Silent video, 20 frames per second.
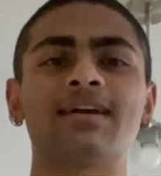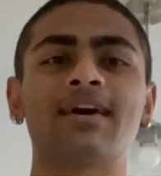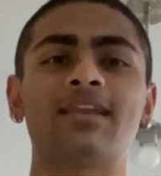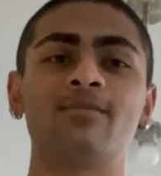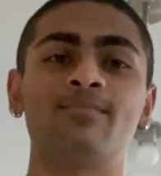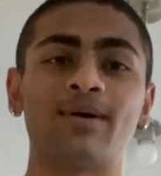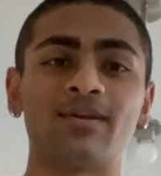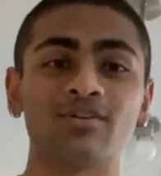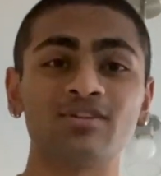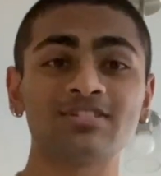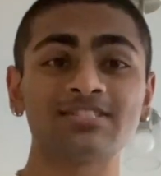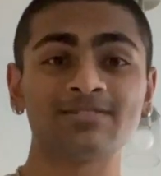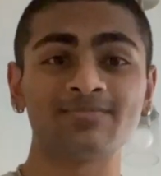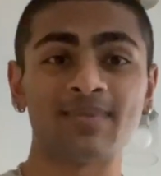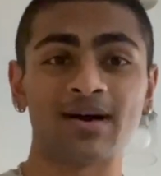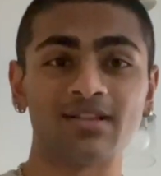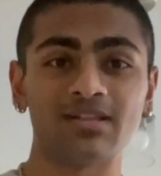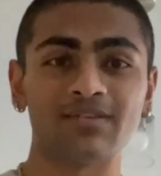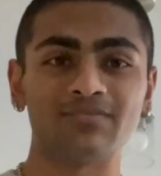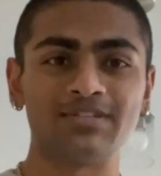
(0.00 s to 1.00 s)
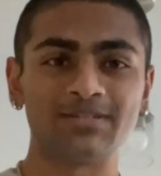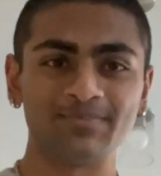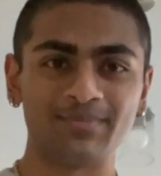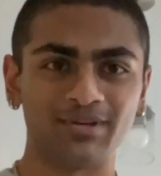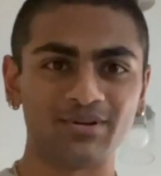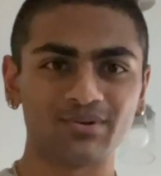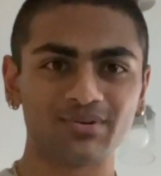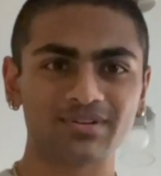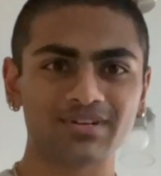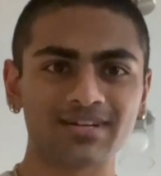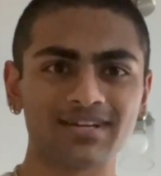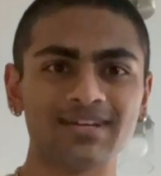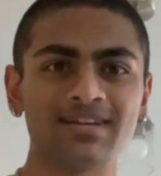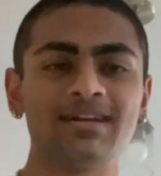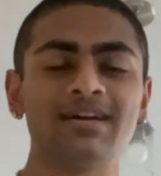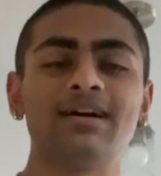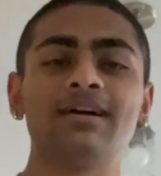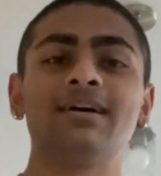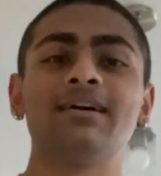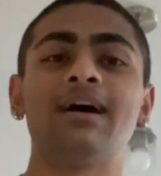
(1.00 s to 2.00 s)
get a better smell of the milk,
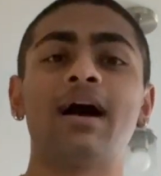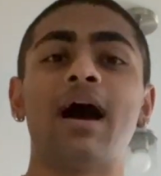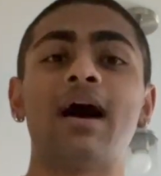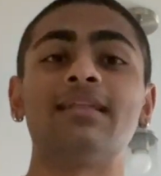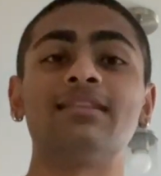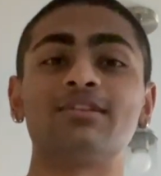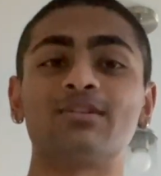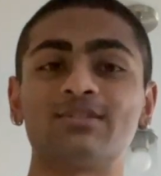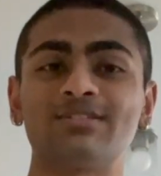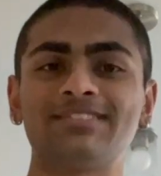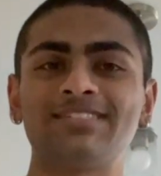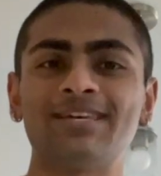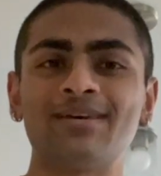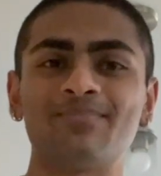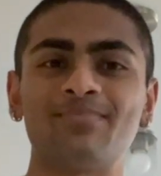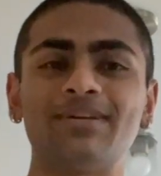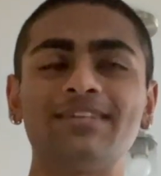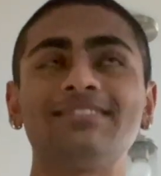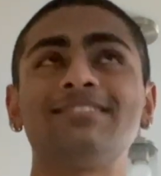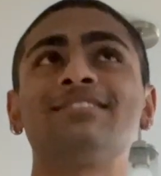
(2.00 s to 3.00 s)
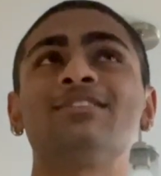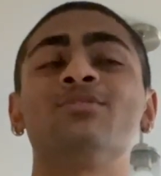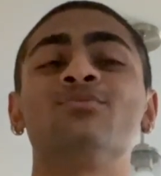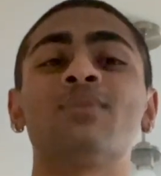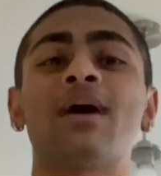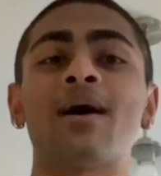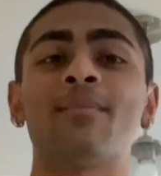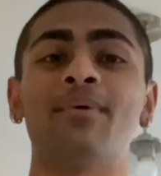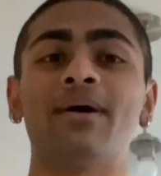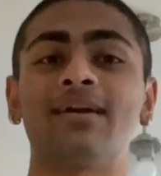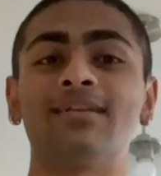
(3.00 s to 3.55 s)
a little tip is to grab a